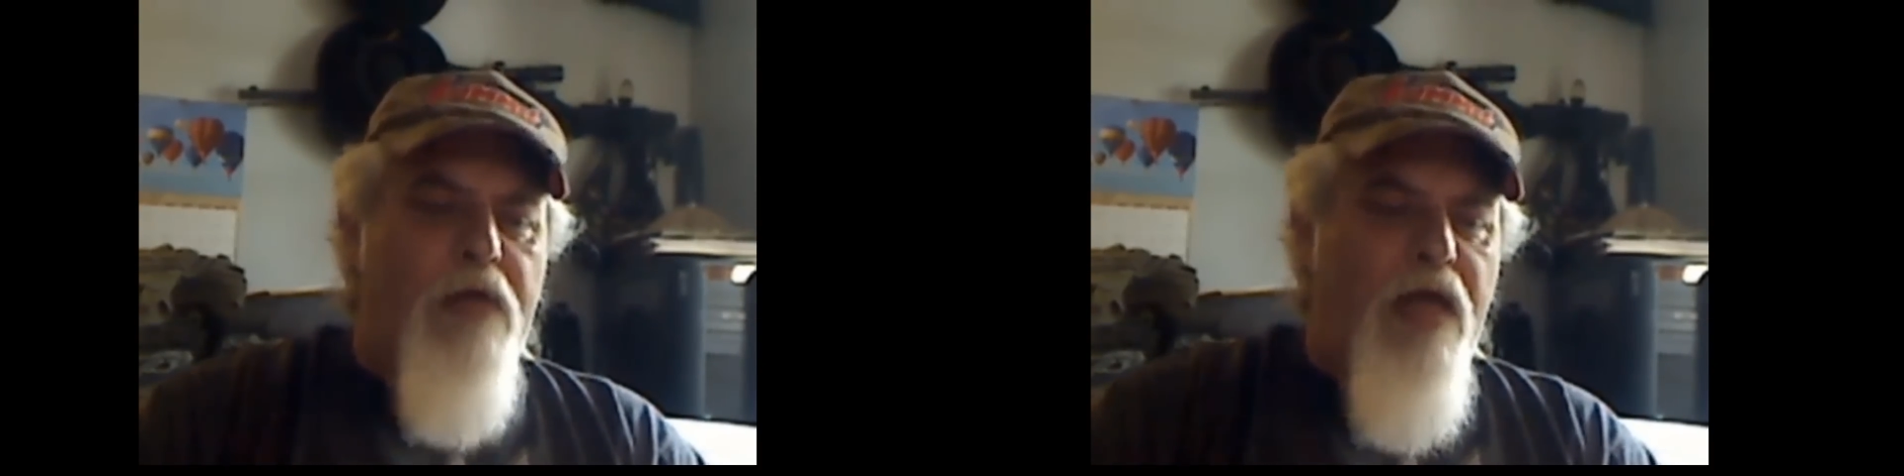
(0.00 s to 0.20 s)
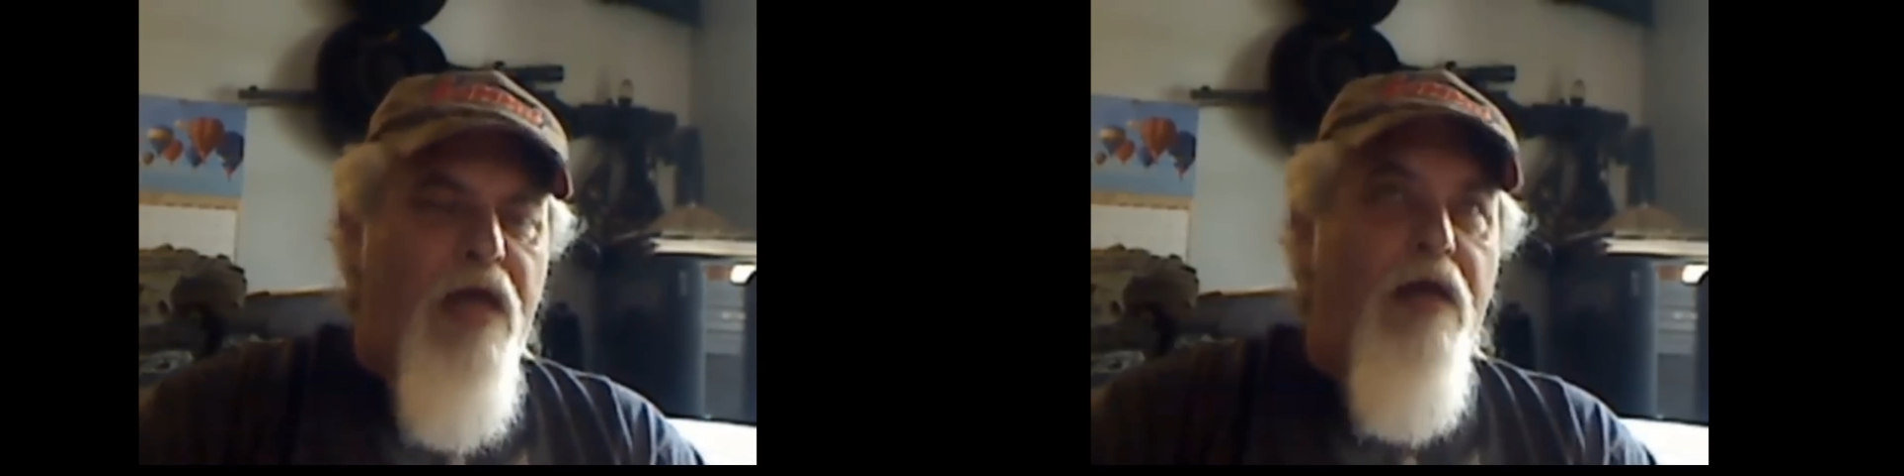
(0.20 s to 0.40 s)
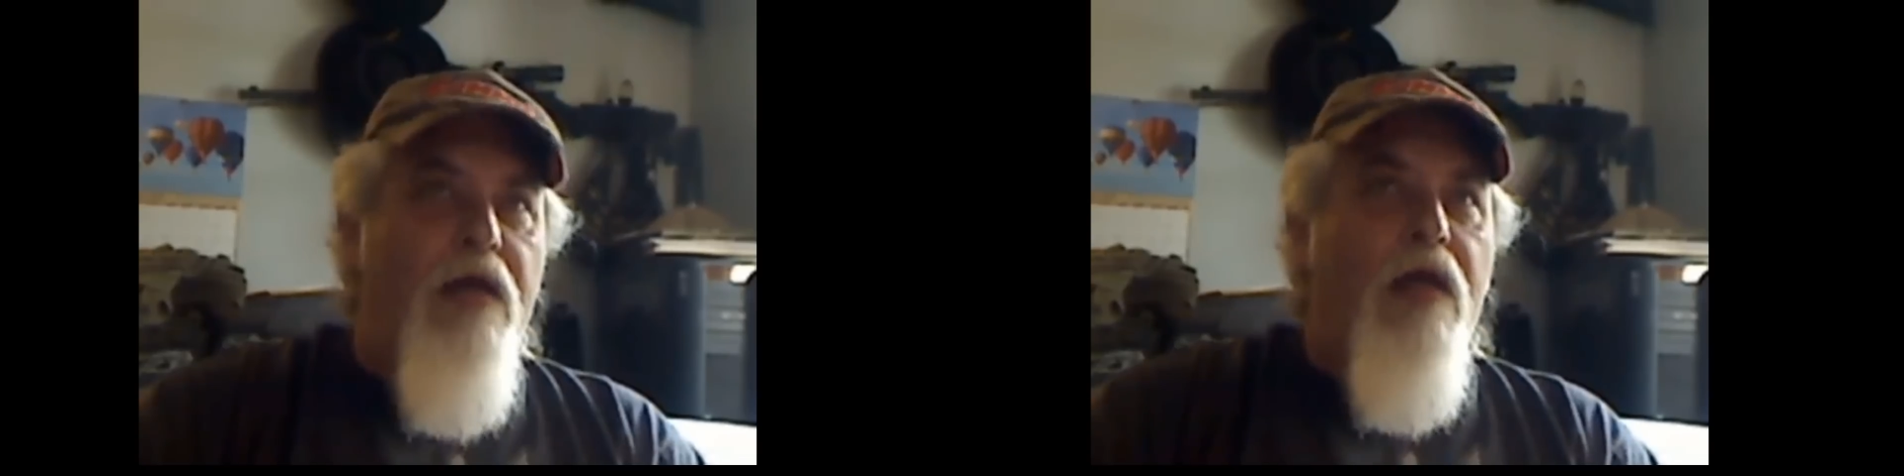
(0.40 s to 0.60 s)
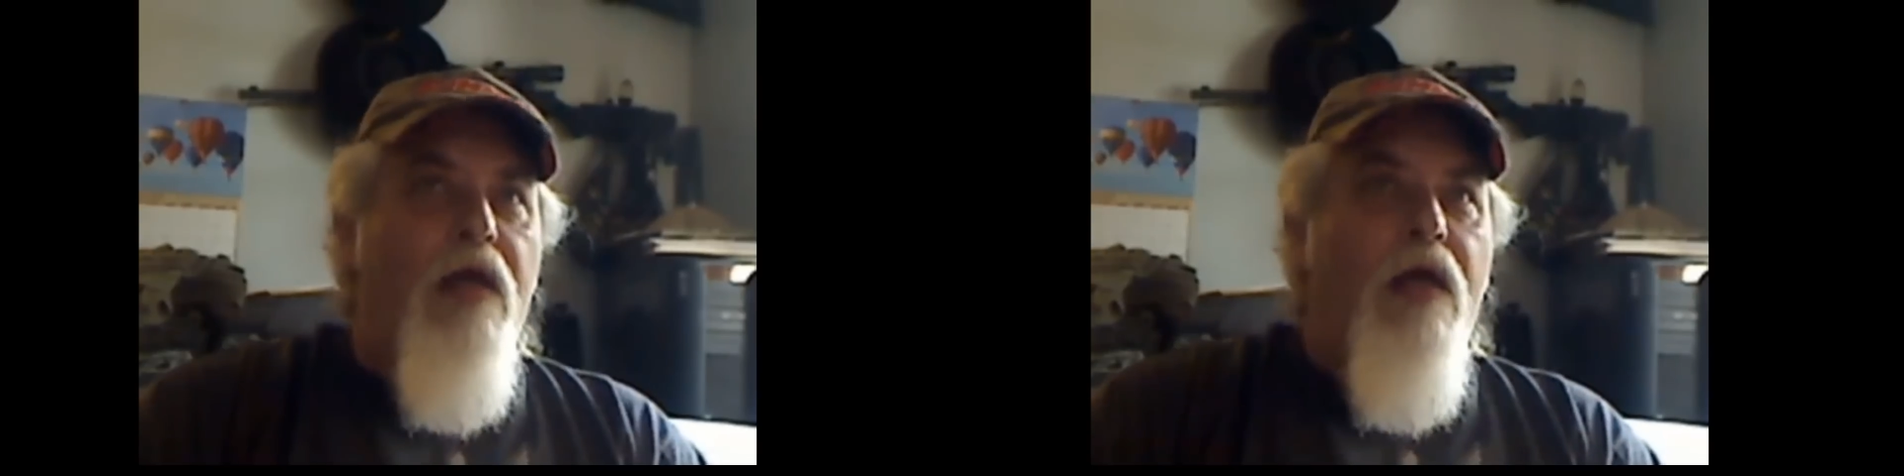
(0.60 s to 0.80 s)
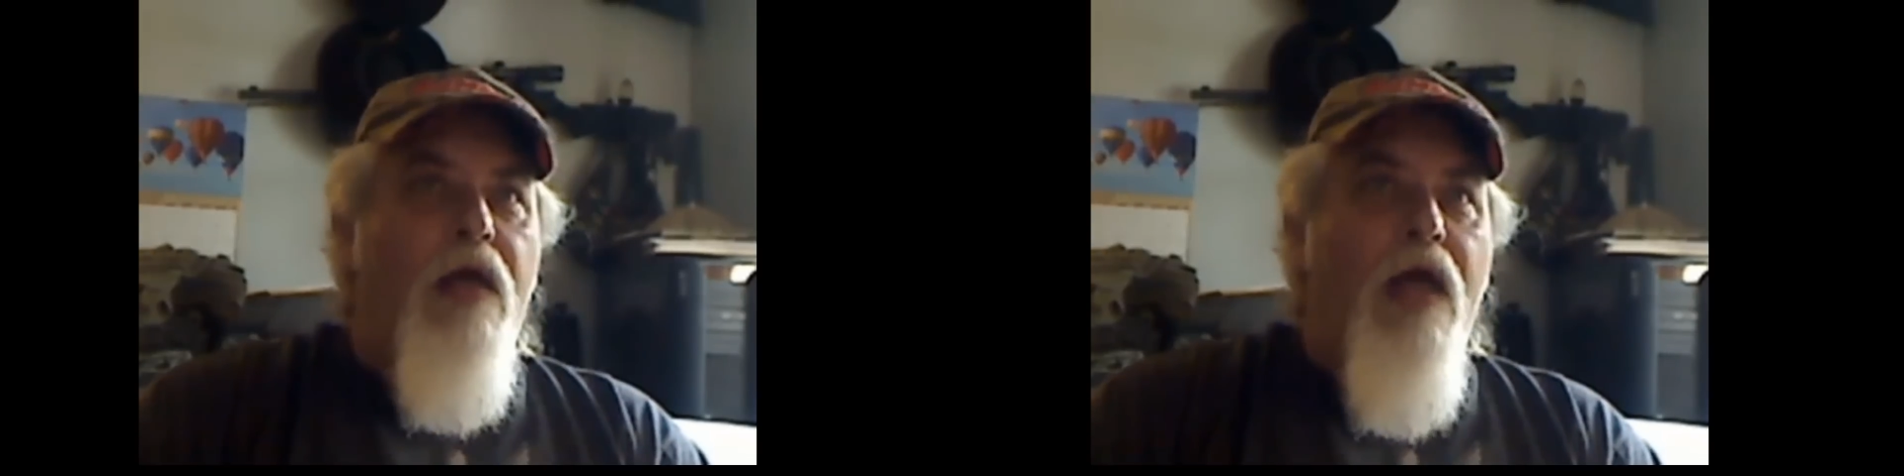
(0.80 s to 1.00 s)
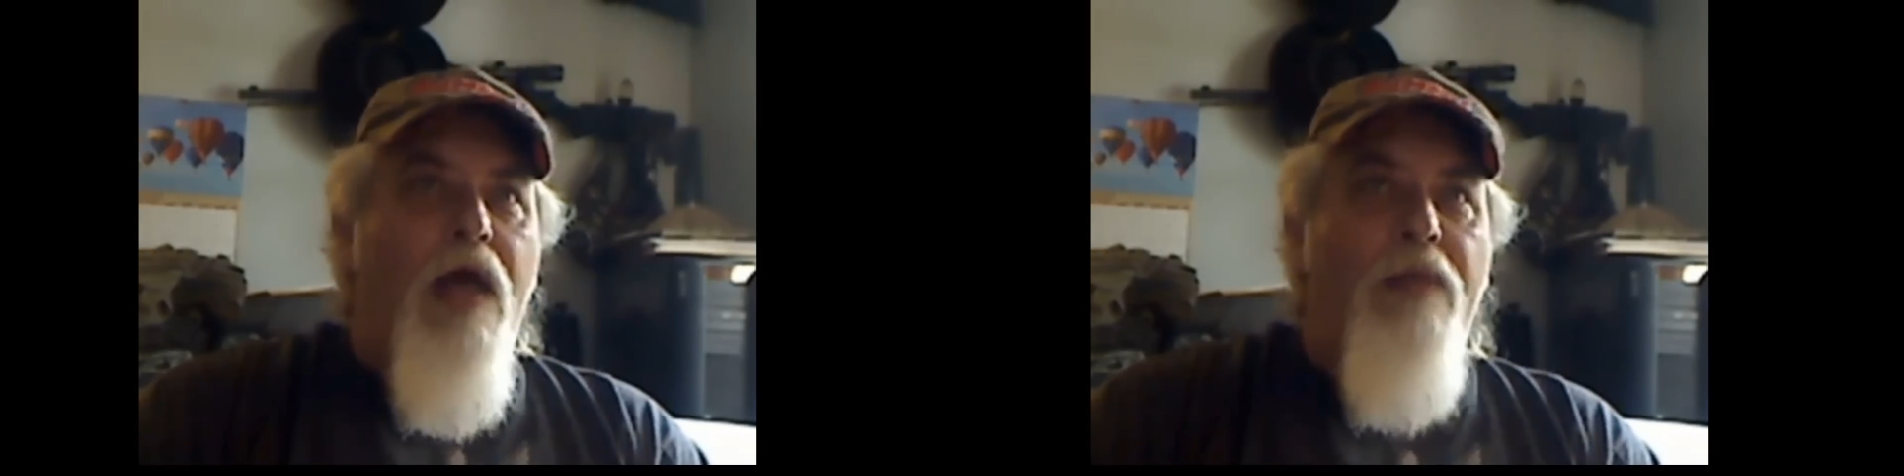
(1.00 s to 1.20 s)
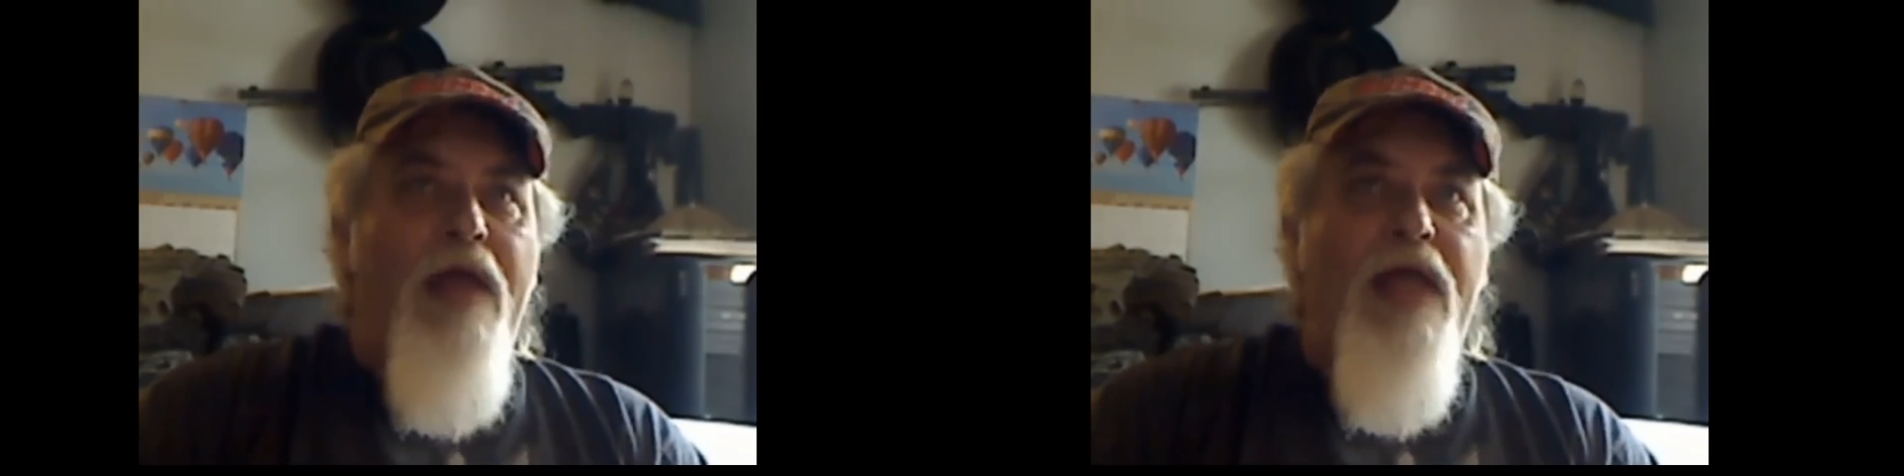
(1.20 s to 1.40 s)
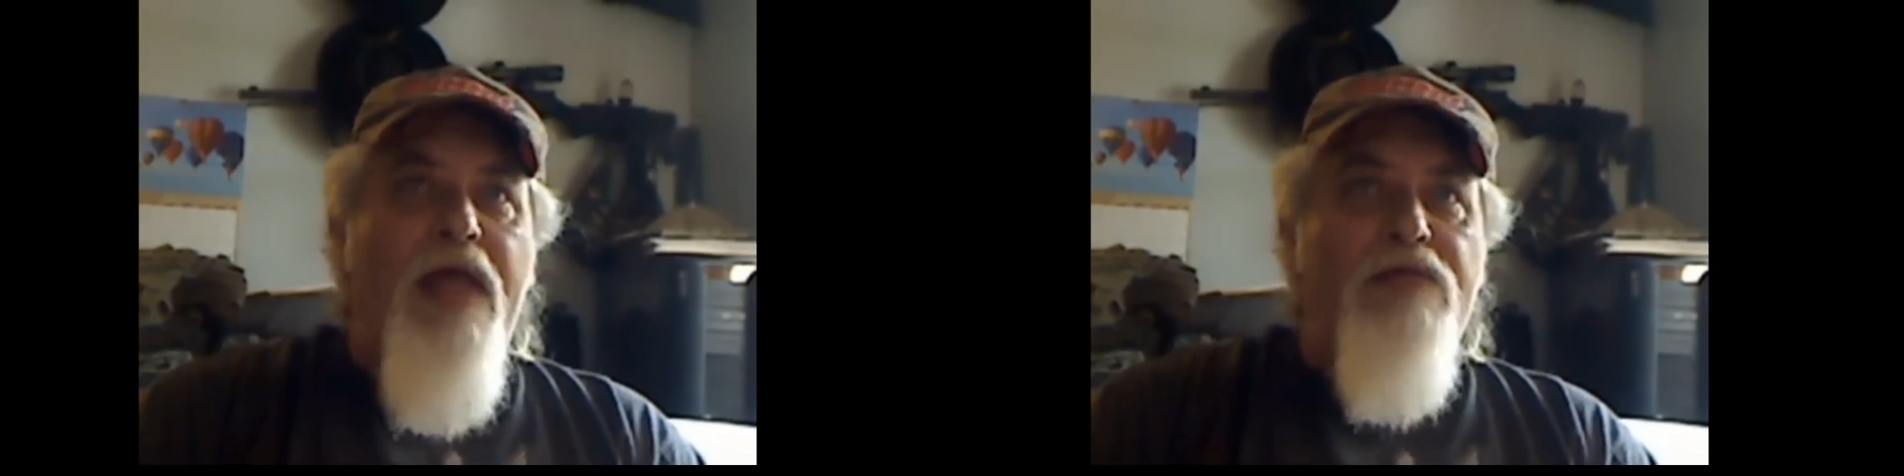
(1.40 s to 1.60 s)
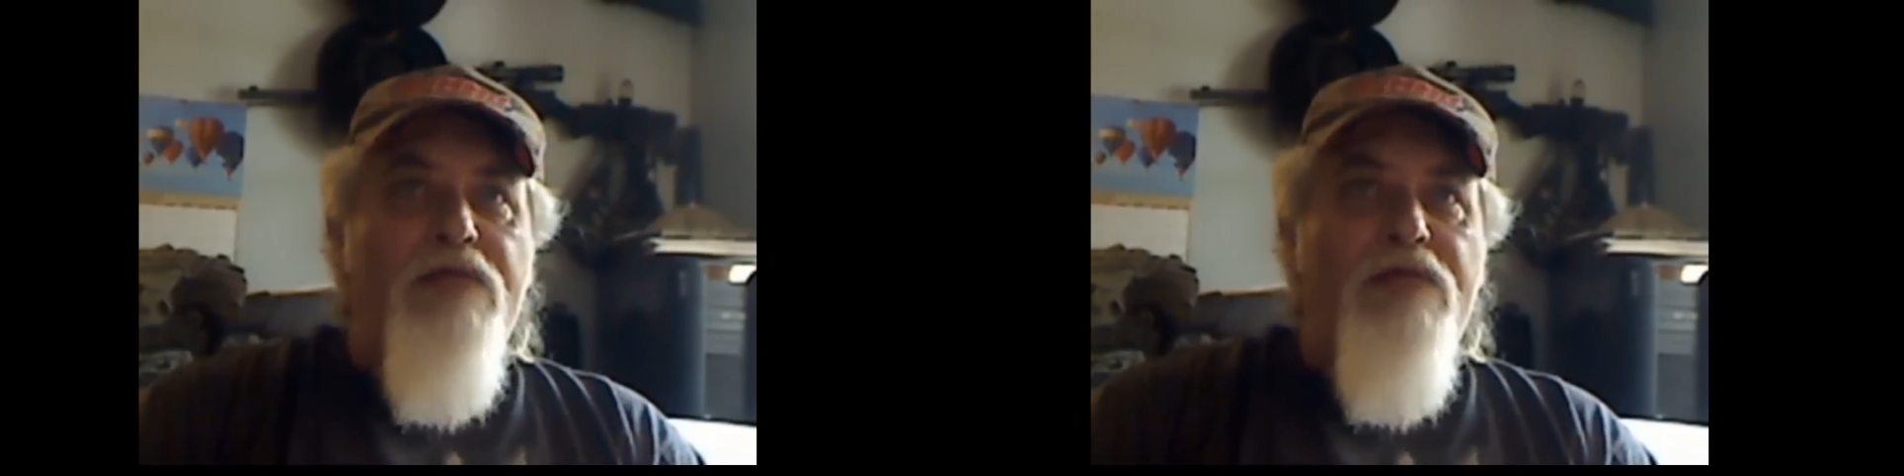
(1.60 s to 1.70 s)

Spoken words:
I may have